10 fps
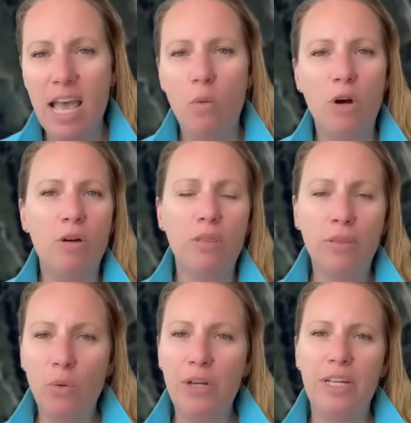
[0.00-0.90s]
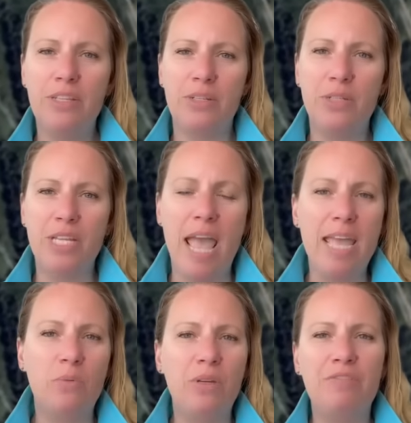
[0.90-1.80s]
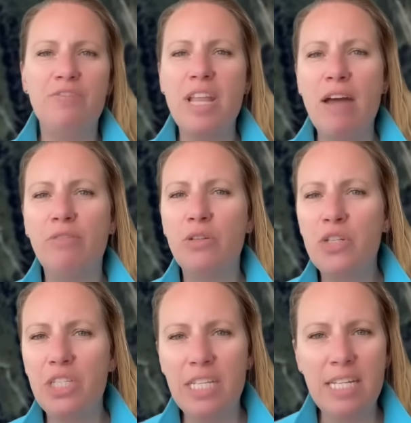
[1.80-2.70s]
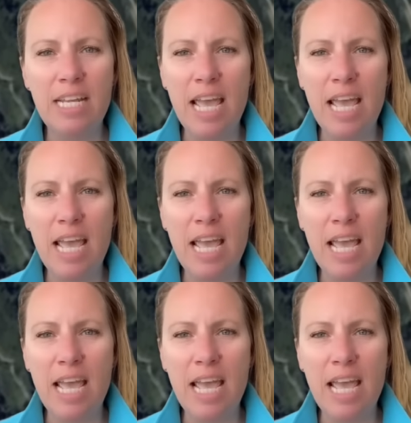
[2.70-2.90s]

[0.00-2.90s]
where authorities are saying we've never seen